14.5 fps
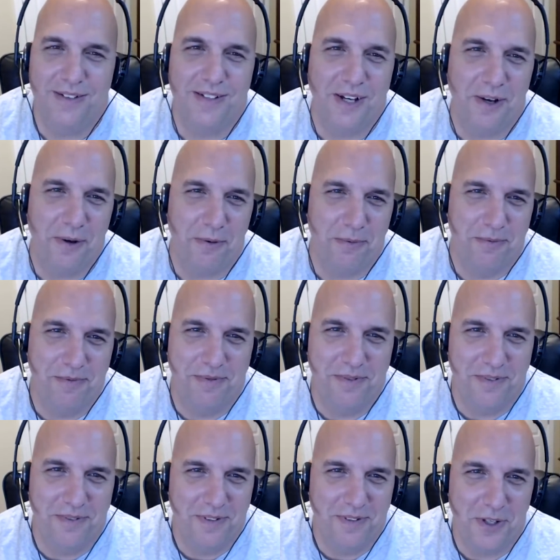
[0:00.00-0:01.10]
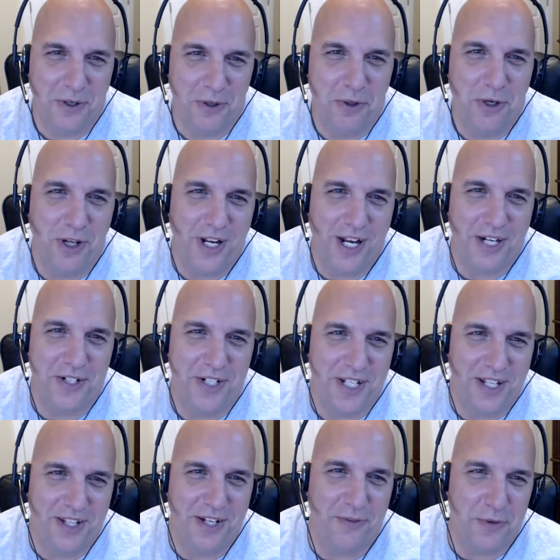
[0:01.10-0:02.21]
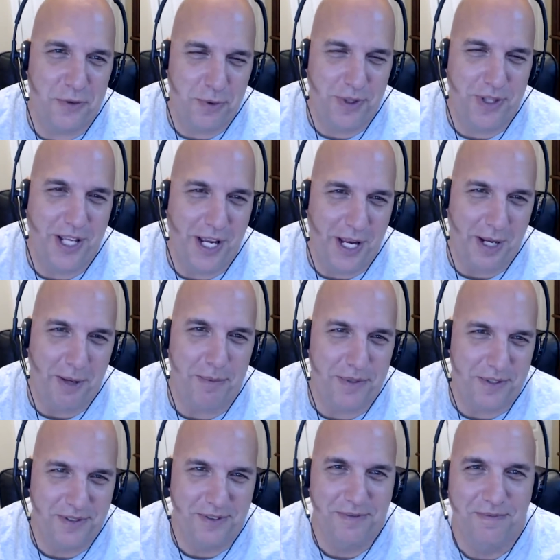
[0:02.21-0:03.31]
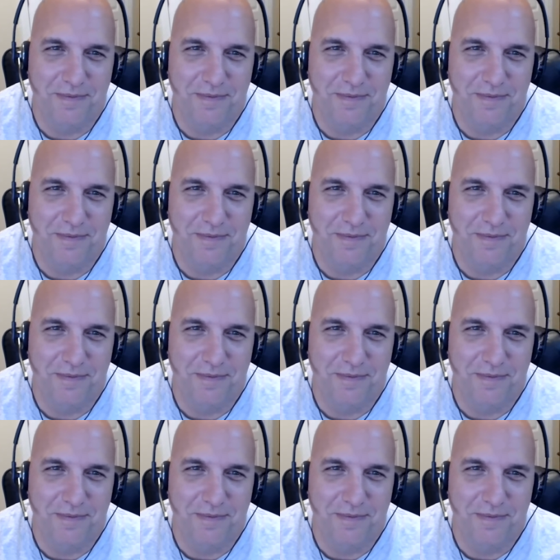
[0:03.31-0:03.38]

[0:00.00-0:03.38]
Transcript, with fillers: So you could actually tell the difference between the amps.